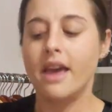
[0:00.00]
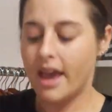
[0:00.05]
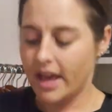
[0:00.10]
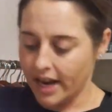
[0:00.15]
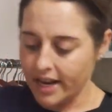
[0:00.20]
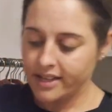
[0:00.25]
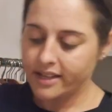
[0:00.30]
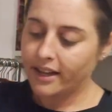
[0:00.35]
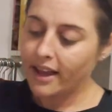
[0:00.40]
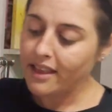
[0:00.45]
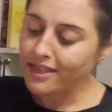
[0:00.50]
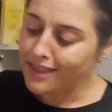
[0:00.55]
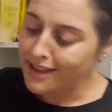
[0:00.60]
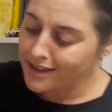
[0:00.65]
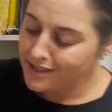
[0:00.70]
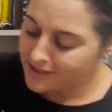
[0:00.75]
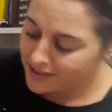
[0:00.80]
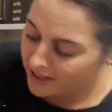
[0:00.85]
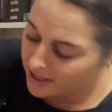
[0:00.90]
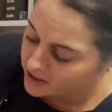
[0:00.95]
And I did get
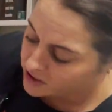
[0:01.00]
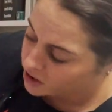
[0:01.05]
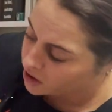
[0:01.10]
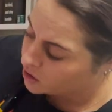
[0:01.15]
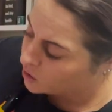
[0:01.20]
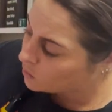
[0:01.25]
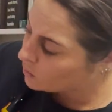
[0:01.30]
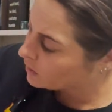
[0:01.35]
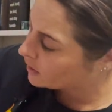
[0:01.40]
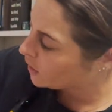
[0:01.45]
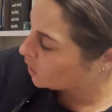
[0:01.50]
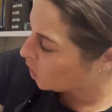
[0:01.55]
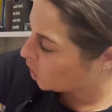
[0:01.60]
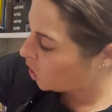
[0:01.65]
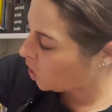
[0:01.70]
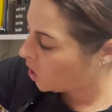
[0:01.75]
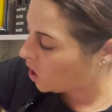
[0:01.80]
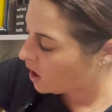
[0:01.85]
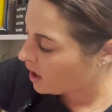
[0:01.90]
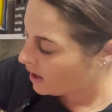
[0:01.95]
this. It is a cute
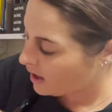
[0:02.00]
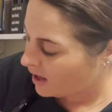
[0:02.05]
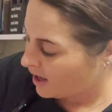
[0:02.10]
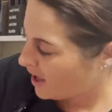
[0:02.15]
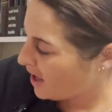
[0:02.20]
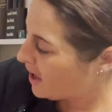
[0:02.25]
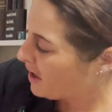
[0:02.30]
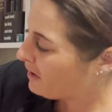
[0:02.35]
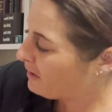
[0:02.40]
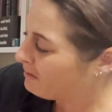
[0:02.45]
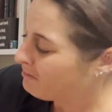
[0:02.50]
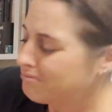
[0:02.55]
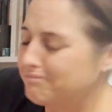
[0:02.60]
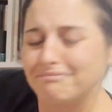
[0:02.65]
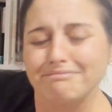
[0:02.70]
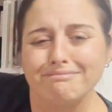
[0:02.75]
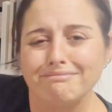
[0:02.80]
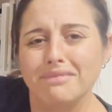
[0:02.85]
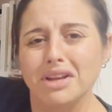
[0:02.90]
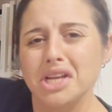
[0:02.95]
little
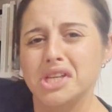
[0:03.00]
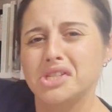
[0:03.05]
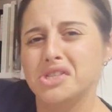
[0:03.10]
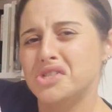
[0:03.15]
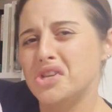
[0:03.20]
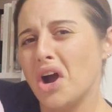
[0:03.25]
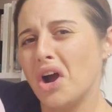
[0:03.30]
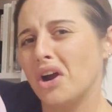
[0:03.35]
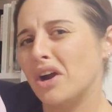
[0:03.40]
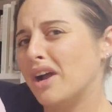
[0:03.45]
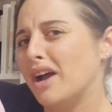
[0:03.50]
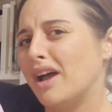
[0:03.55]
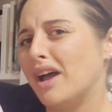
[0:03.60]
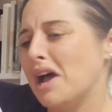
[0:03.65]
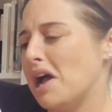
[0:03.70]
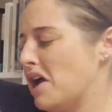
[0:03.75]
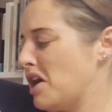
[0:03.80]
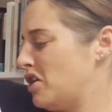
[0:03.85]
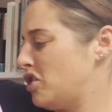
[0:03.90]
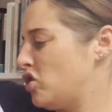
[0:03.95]

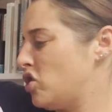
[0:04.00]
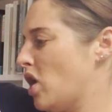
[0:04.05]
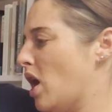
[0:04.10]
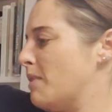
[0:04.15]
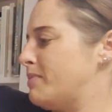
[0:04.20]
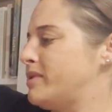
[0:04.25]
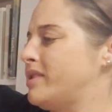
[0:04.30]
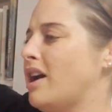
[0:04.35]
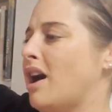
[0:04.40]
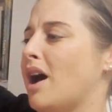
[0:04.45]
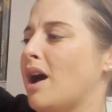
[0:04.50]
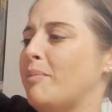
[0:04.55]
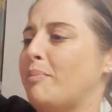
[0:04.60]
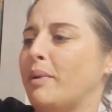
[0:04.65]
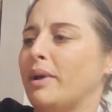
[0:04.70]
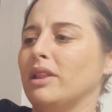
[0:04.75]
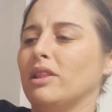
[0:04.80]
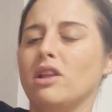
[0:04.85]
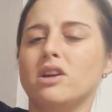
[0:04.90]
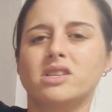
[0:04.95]
Zara crop top.
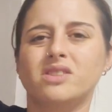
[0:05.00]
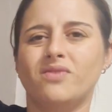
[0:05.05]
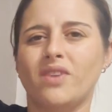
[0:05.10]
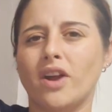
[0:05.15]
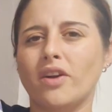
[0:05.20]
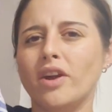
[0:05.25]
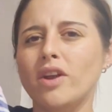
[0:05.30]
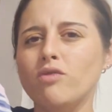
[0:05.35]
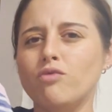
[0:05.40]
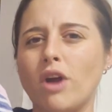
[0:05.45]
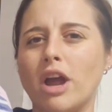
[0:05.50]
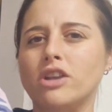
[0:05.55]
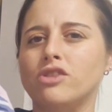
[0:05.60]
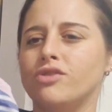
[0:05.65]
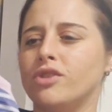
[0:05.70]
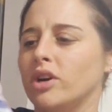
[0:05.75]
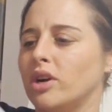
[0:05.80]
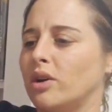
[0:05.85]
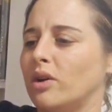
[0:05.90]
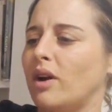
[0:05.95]
Looks very
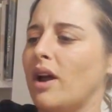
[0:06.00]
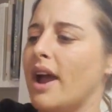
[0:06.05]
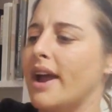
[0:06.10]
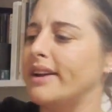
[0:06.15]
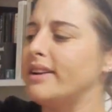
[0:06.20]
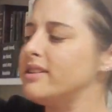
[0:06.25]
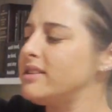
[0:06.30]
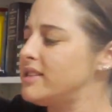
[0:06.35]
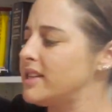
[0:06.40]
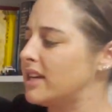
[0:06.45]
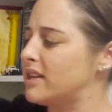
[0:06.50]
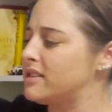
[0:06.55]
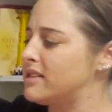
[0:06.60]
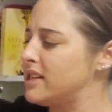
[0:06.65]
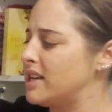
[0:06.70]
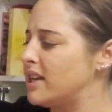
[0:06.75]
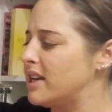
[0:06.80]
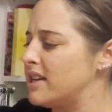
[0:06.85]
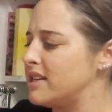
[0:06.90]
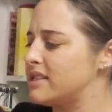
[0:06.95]
retro, kind of
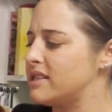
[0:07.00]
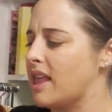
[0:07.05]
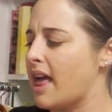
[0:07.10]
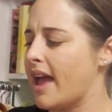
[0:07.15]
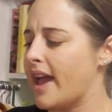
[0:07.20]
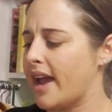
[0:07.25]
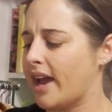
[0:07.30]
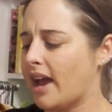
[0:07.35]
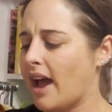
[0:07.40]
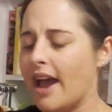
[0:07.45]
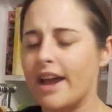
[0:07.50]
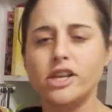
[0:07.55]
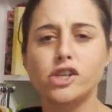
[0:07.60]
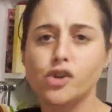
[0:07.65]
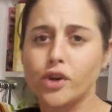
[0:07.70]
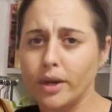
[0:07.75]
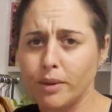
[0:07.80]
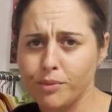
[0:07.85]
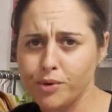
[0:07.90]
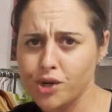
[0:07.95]
60s, like ice
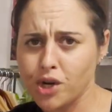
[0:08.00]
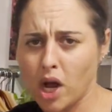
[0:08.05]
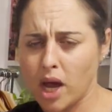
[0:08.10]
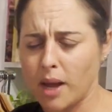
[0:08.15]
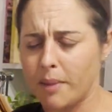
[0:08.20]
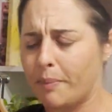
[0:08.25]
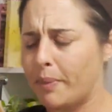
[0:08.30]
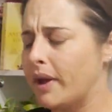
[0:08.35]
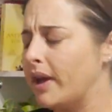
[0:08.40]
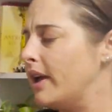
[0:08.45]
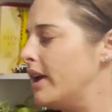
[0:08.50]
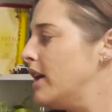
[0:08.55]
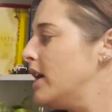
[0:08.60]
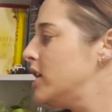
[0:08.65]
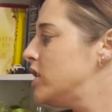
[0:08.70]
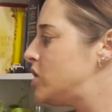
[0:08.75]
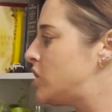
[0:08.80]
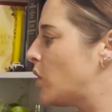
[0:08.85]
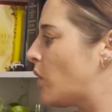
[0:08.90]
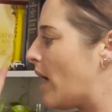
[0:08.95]
cream shop.
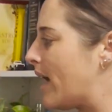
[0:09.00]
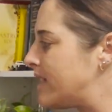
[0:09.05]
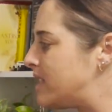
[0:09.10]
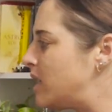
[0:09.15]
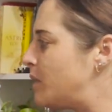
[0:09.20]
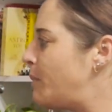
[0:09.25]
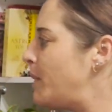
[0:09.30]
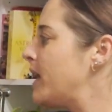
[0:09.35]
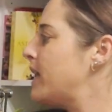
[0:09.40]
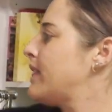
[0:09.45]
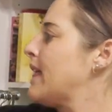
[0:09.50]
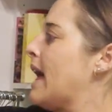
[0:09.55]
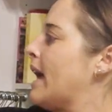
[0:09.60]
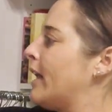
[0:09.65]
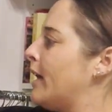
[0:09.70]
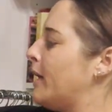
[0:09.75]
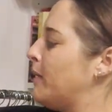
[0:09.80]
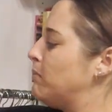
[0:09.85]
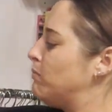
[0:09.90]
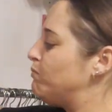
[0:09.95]
So I did pick that
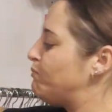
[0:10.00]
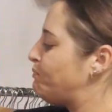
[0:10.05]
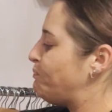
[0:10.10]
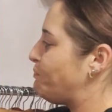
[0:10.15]
up.